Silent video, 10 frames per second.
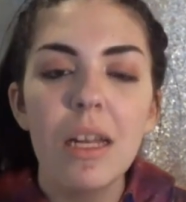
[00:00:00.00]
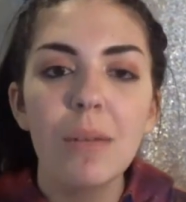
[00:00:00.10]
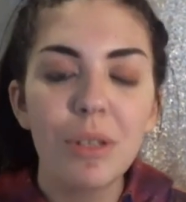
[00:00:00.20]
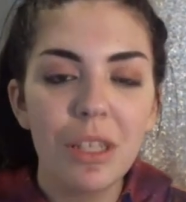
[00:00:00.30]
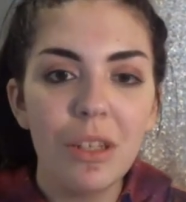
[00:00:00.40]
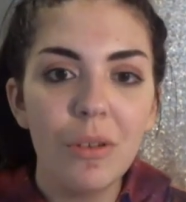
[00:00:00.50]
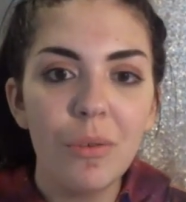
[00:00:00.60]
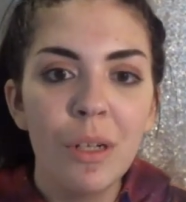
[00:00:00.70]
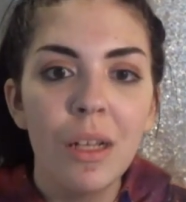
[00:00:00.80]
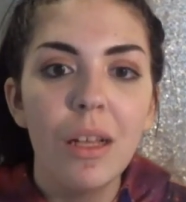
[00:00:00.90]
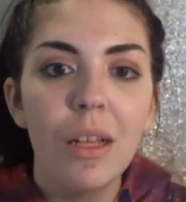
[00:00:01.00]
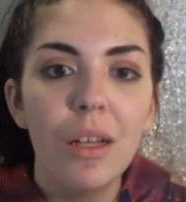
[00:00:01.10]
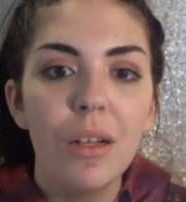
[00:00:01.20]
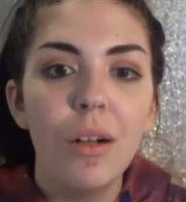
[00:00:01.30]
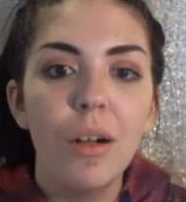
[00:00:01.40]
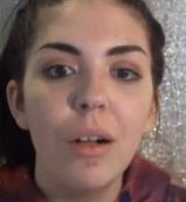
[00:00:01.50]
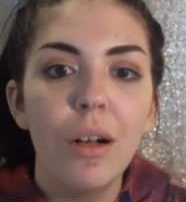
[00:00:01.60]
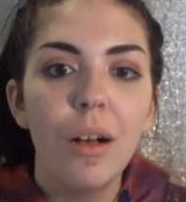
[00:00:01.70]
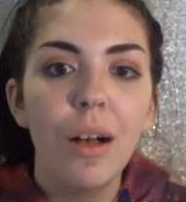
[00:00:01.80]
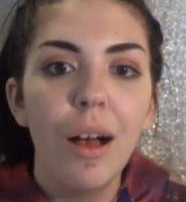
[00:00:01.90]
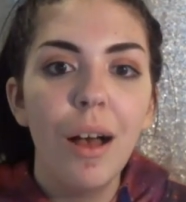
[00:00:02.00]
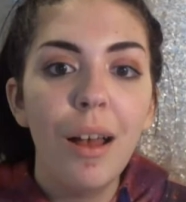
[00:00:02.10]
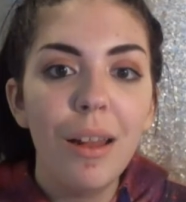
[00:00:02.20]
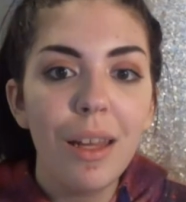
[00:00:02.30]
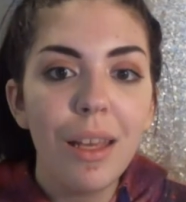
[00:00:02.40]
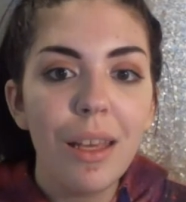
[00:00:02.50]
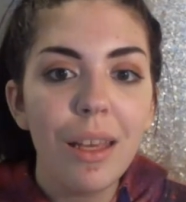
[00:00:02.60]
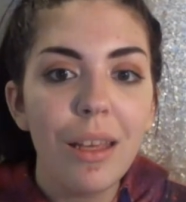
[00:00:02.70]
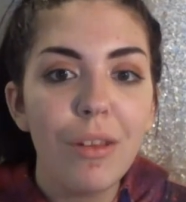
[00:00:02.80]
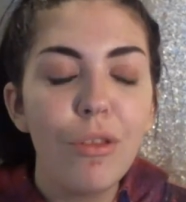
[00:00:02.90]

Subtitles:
Number two, honey,